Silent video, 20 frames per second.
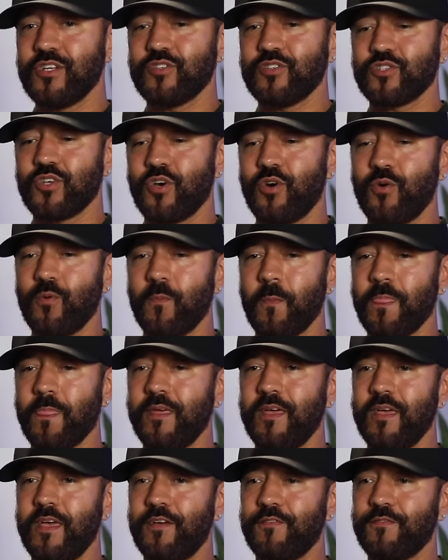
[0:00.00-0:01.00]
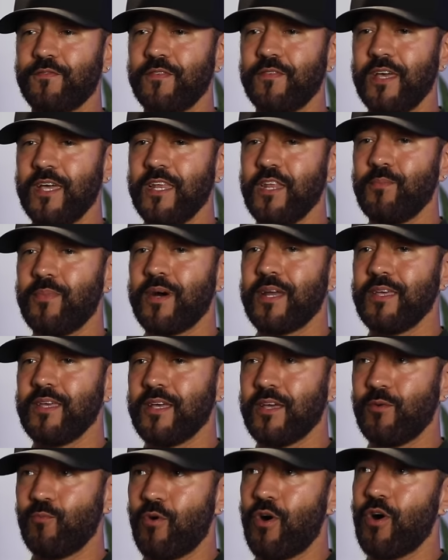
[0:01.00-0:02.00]
And so if anybody
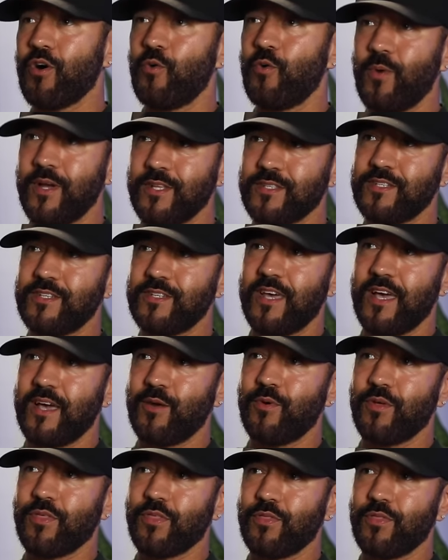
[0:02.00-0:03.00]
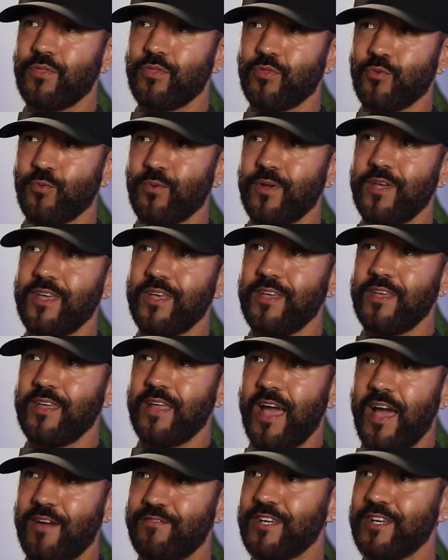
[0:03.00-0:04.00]
can walk away today with three
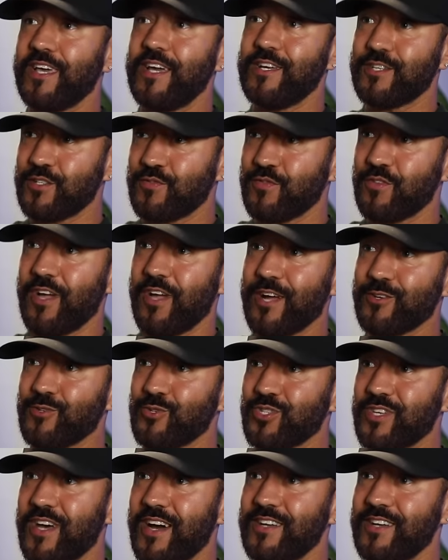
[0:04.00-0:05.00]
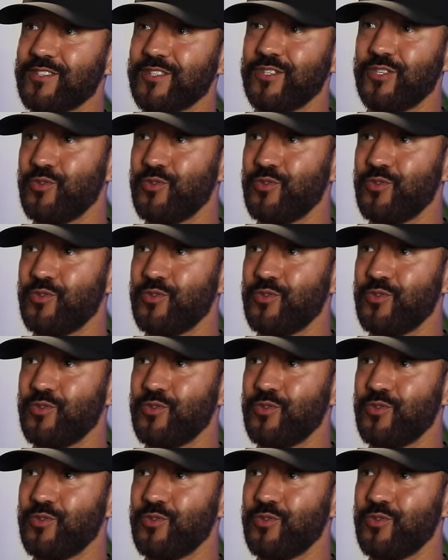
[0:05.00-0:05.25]
advocations for their exercise,